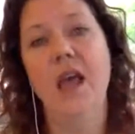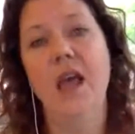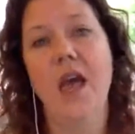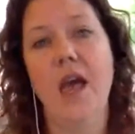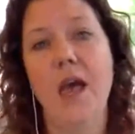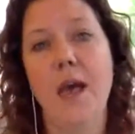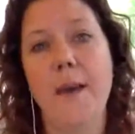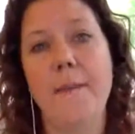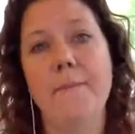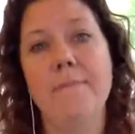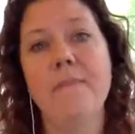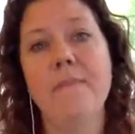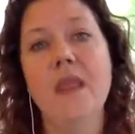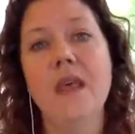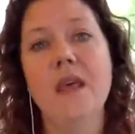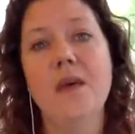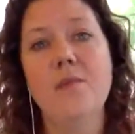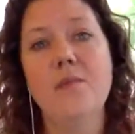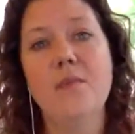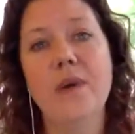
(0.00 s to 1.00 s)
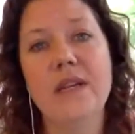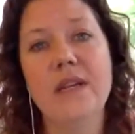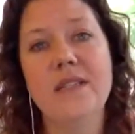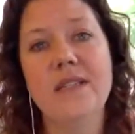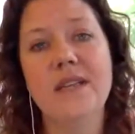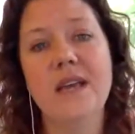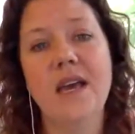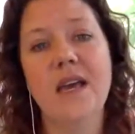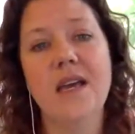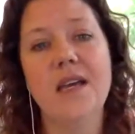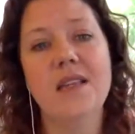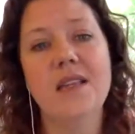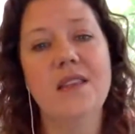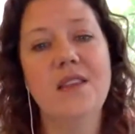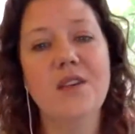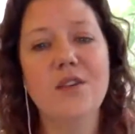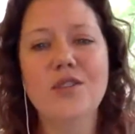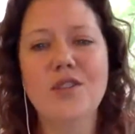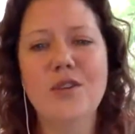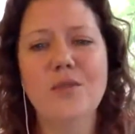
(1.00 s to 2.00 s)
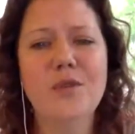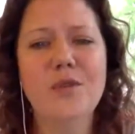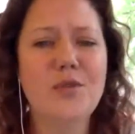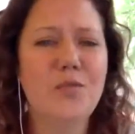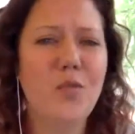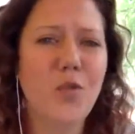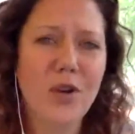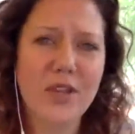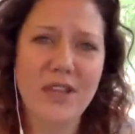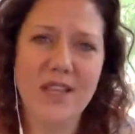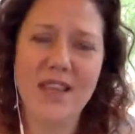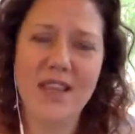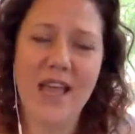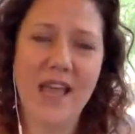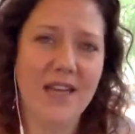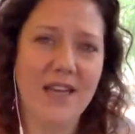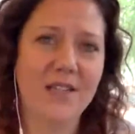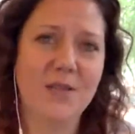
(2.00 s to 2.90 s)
But there's so much more than that,